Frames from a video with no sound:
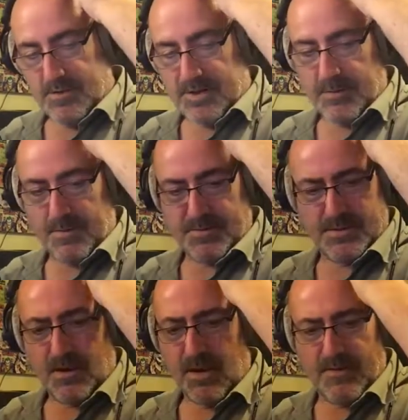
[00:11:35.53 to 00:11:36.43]
So it was
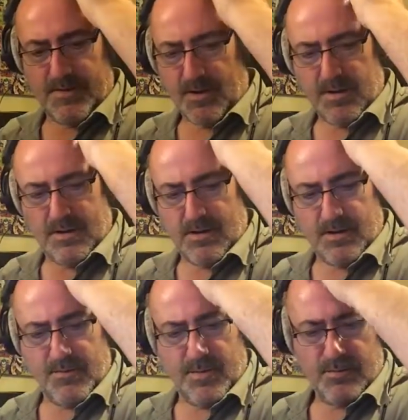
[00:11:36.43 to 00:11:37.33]
kind of like
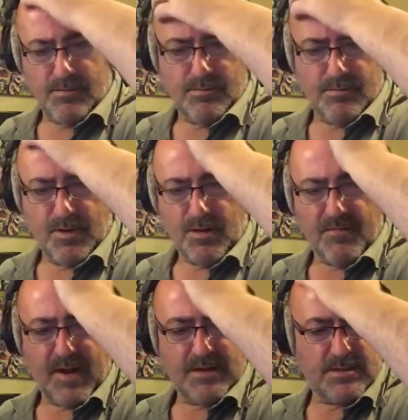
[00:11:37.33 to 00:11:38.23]
a real
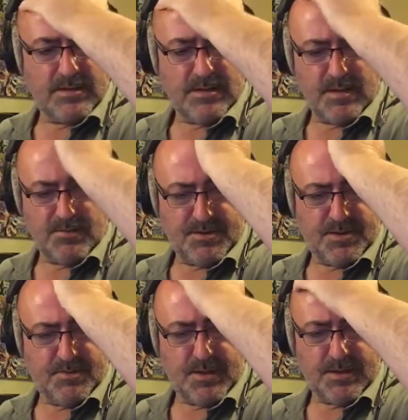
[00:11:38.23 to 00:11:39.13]
non-event, which
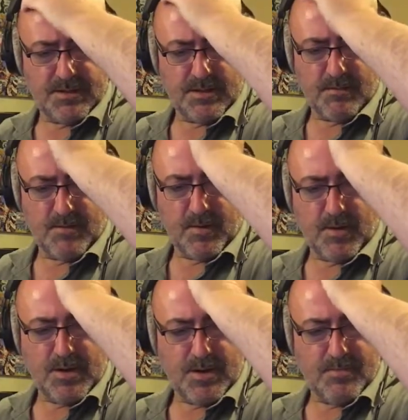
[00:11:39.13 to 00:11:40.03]
is a bit weird.